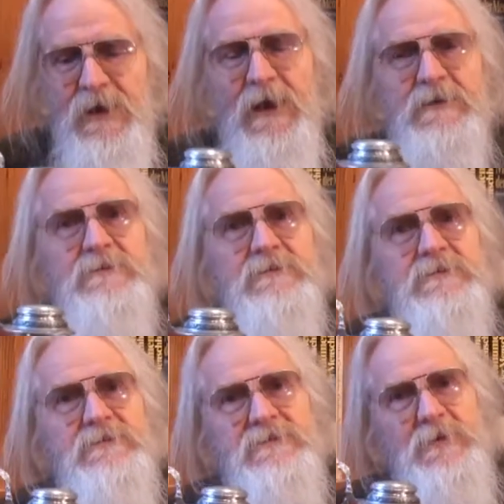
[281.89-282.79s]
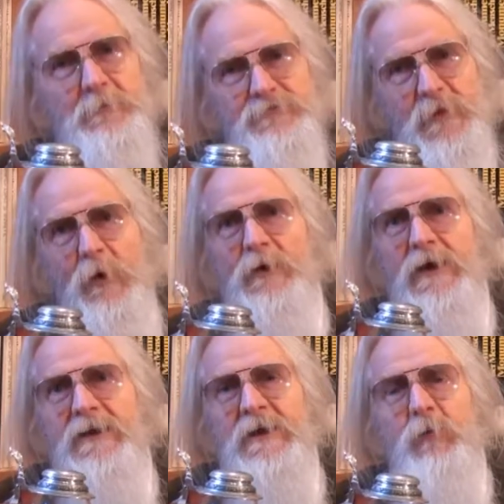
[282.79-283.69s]
and this is
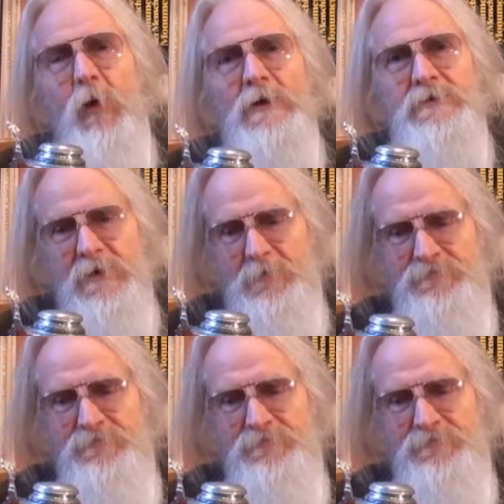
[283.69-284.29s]
organic water.